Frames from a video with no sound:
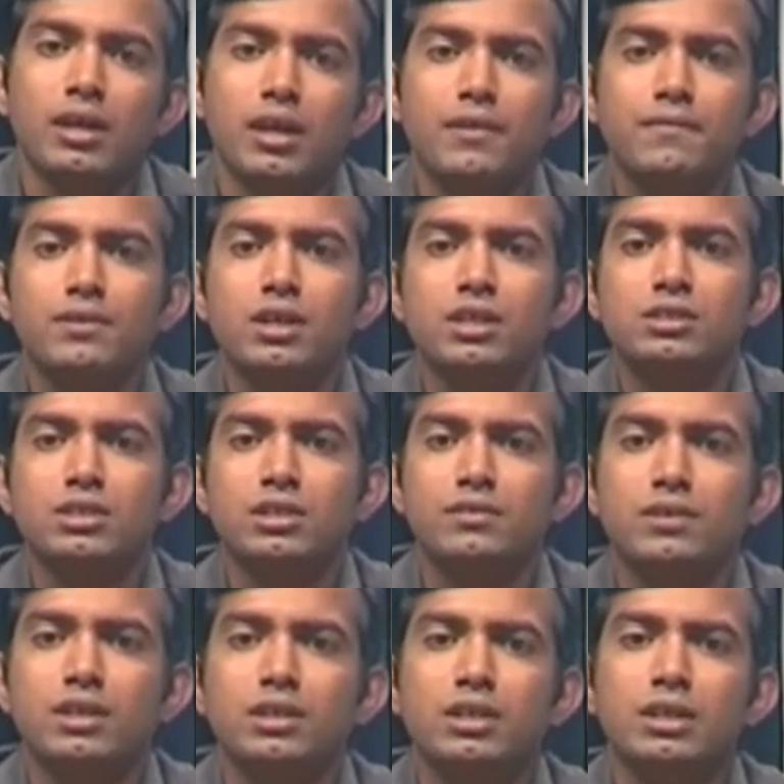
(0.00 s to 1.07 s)
Areas
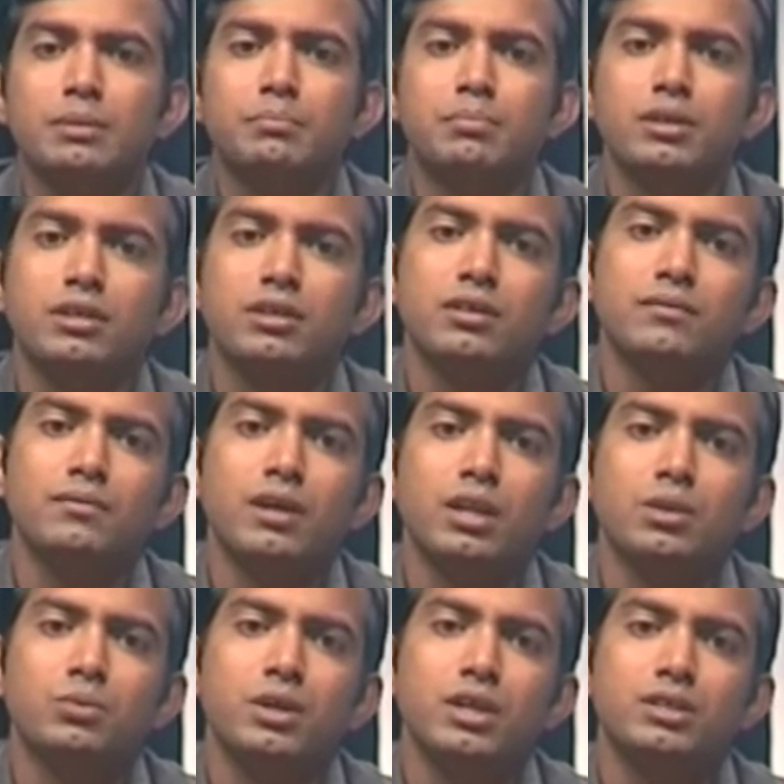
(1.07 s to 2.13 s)
currently being
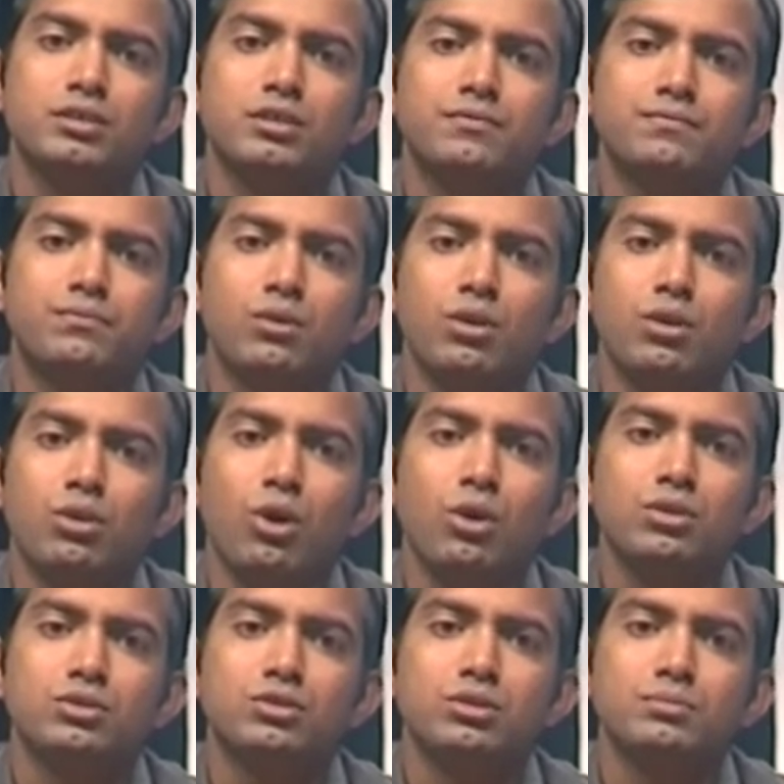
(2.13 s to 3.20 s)
evaluated for
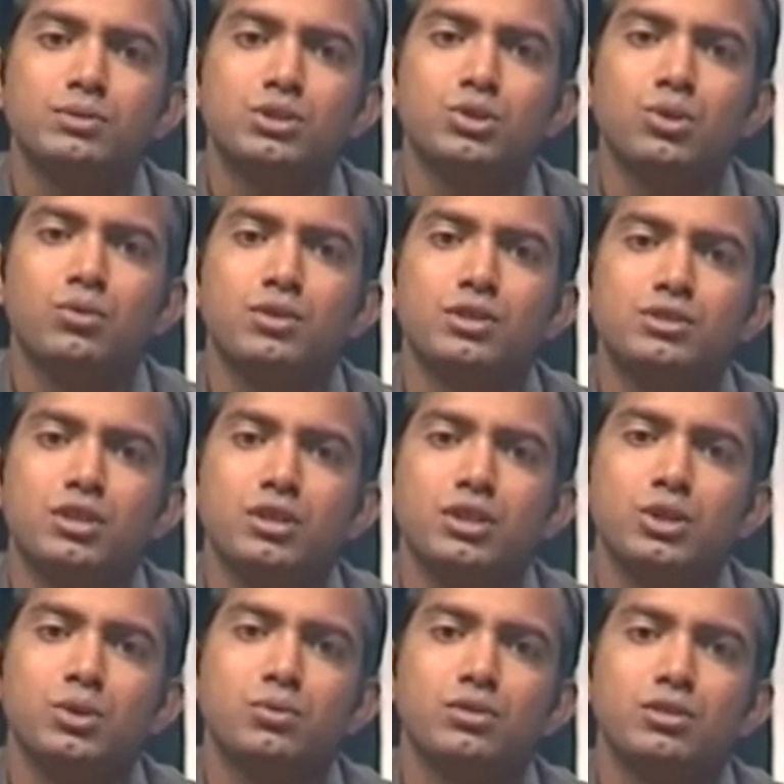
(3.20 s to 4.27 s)
long-term storage and
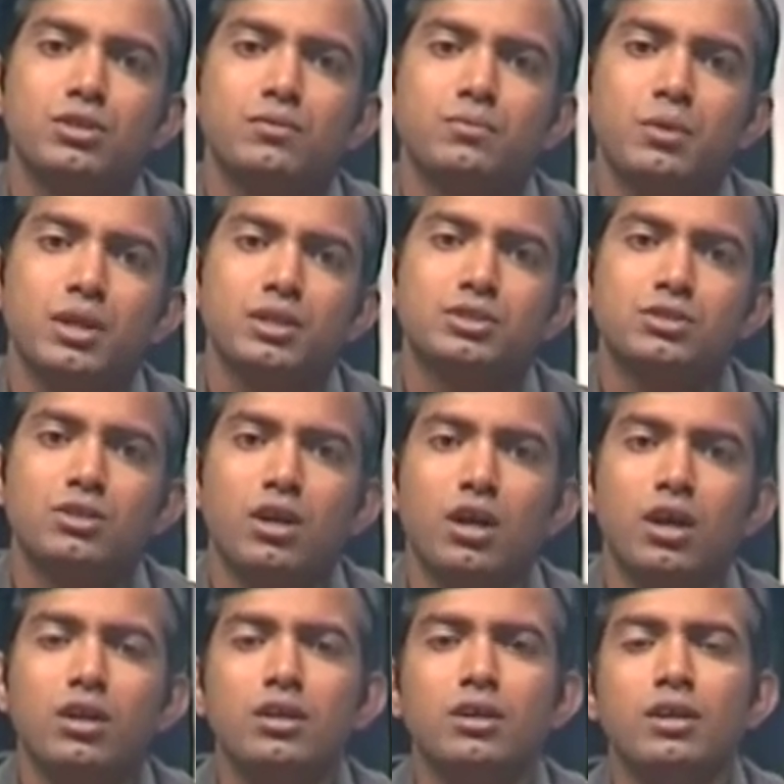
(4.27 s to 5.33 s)
nuclear waste
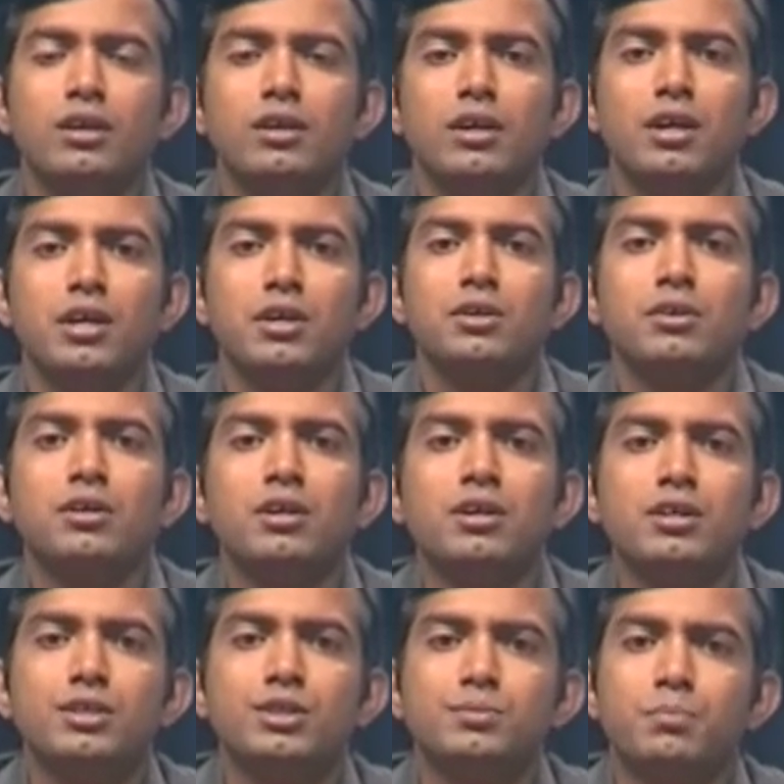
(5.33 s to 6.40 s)
are A.
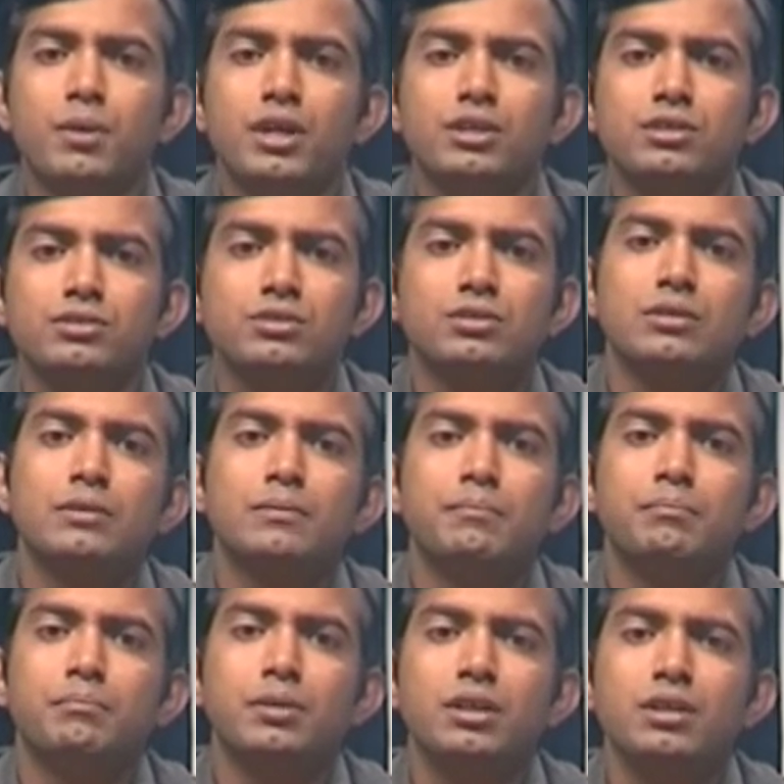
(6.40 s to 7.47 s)
Space,
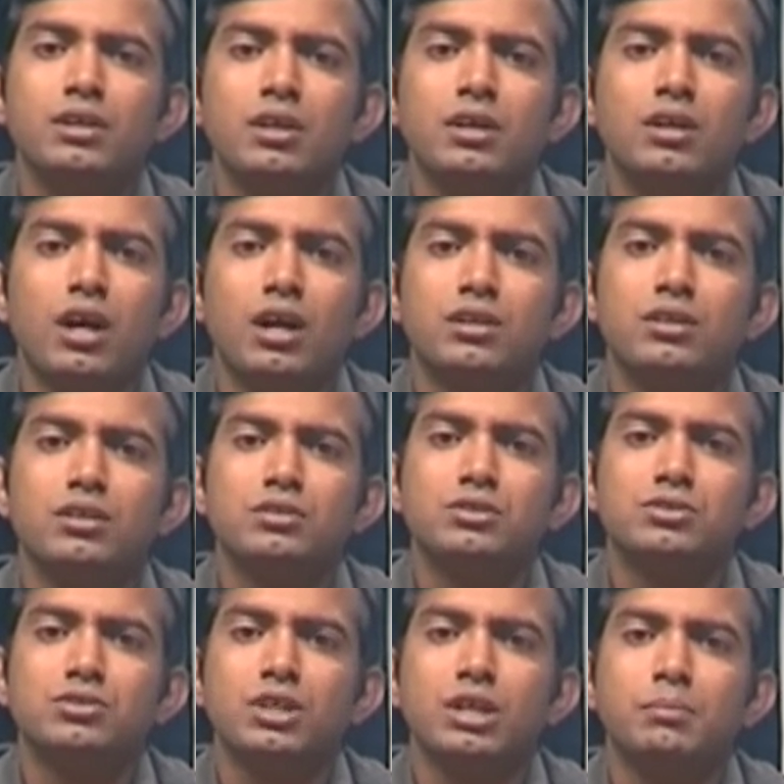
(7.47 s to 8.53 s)
B. Under the
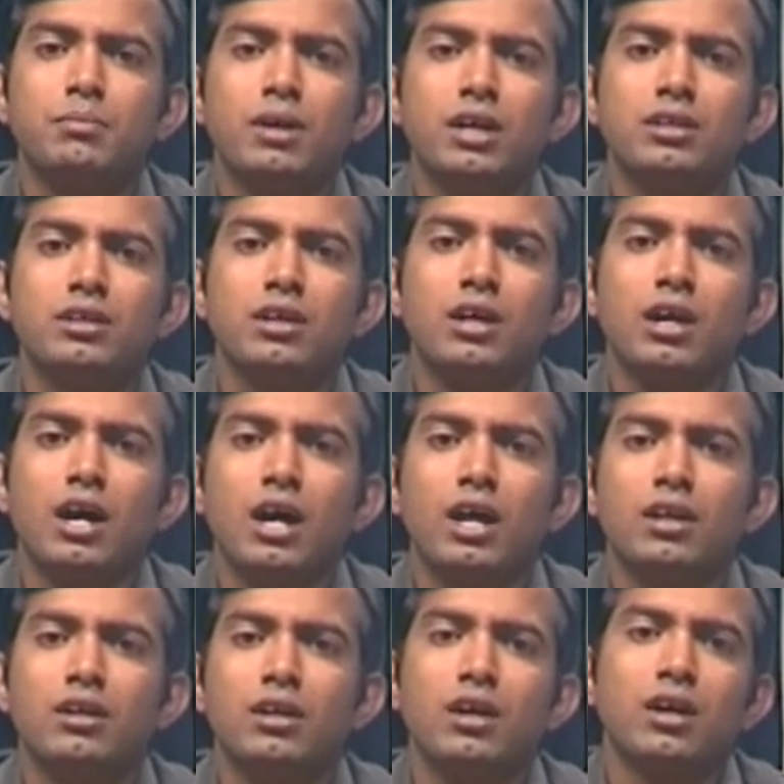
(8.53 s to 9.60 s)
seabed,
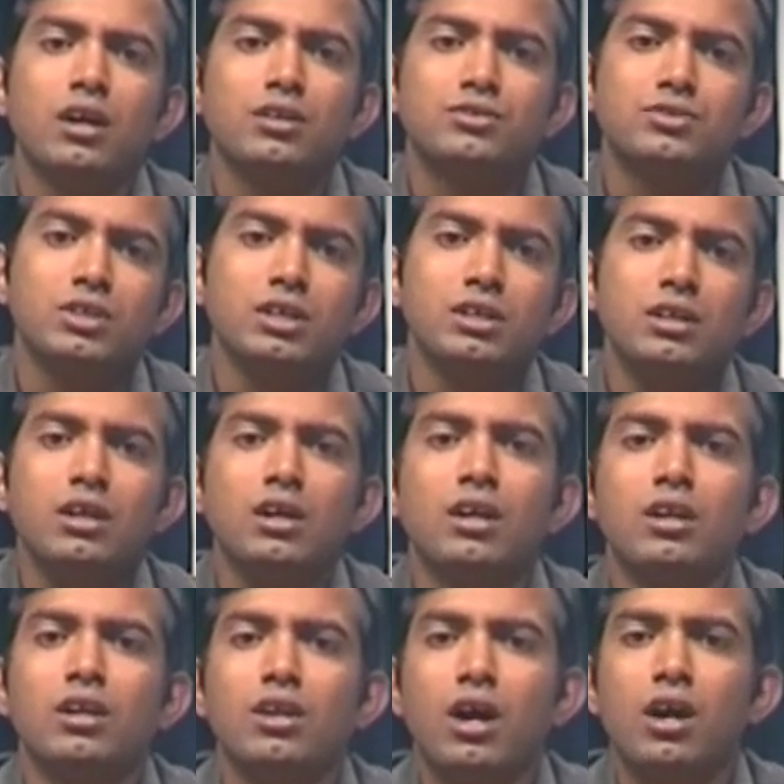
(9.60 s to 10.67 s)
and C.
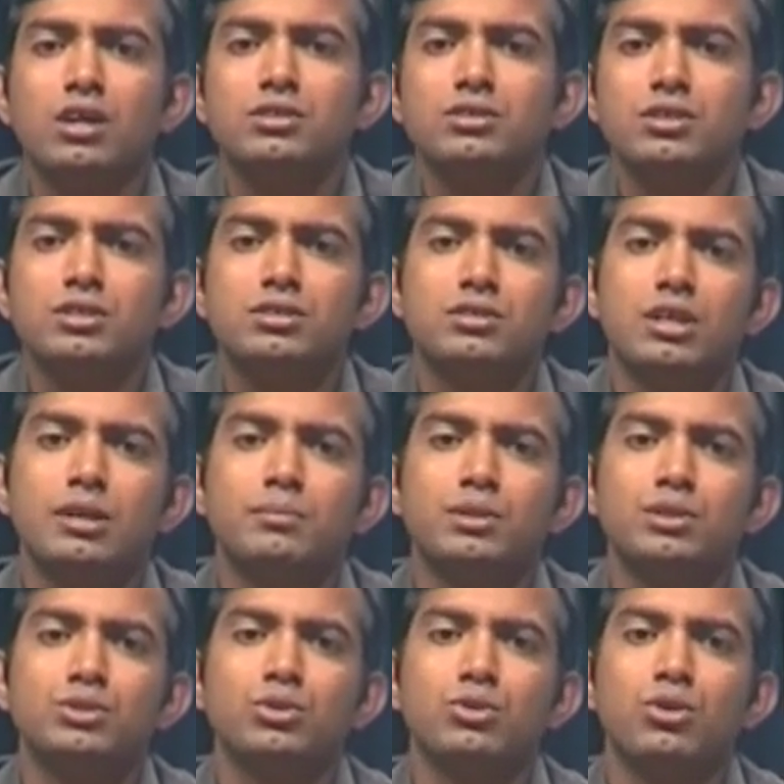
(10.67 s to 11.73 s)
Large
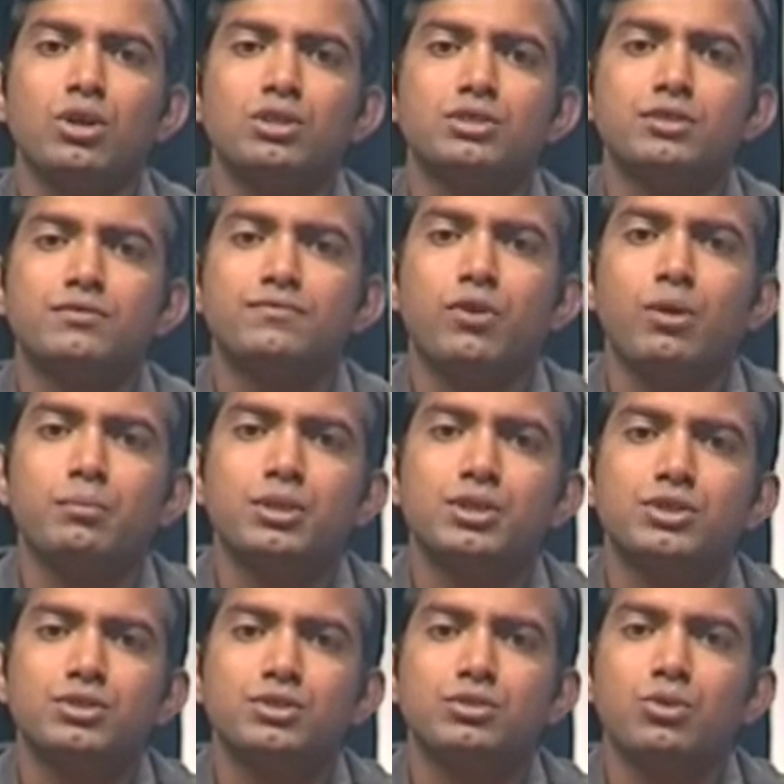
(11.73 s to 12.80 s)
stable geologic
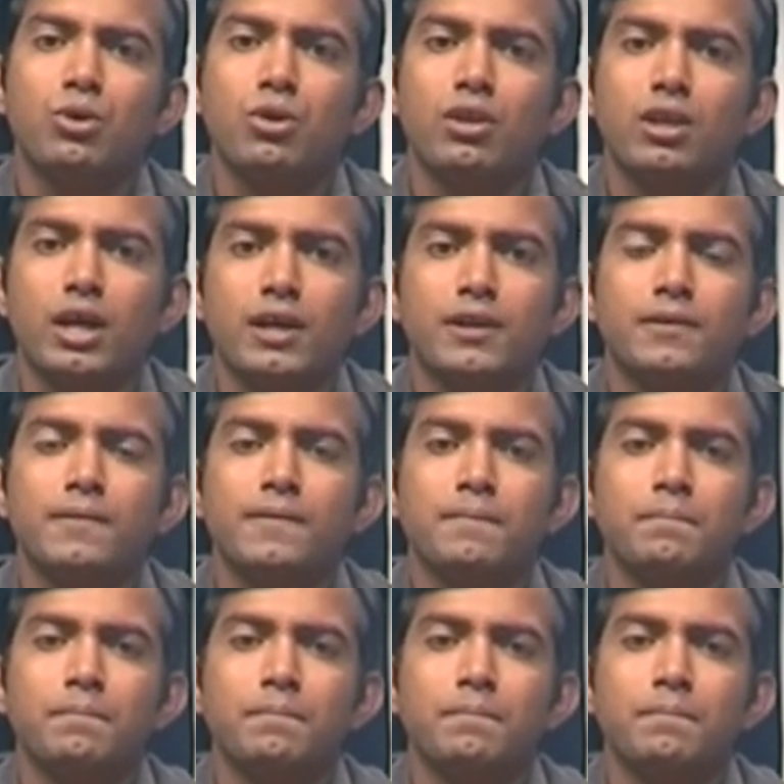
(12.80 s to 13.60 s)
formation on land.